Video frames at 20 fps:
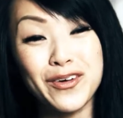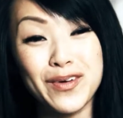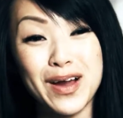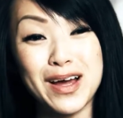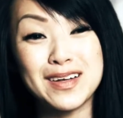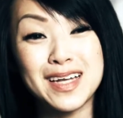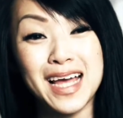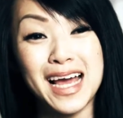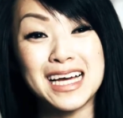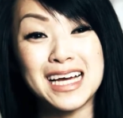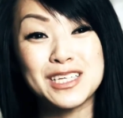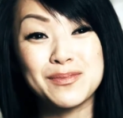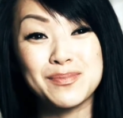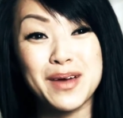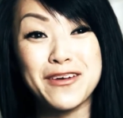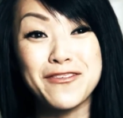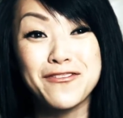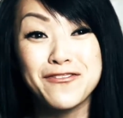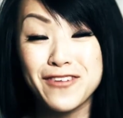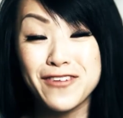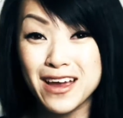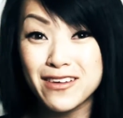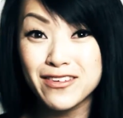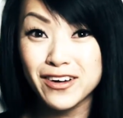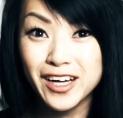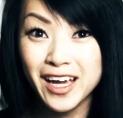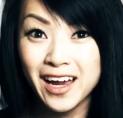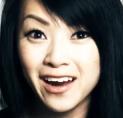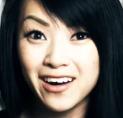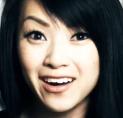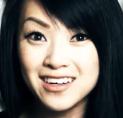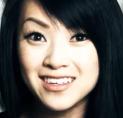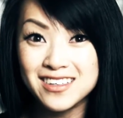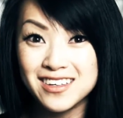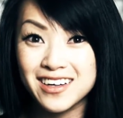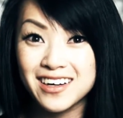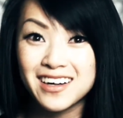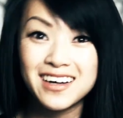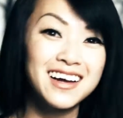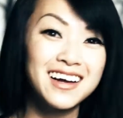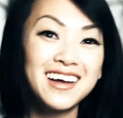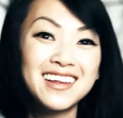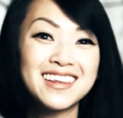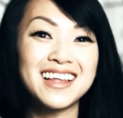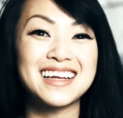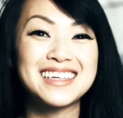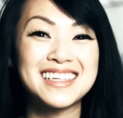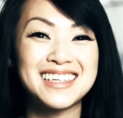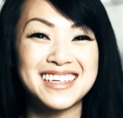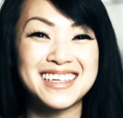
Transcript: around as my favorite character. That's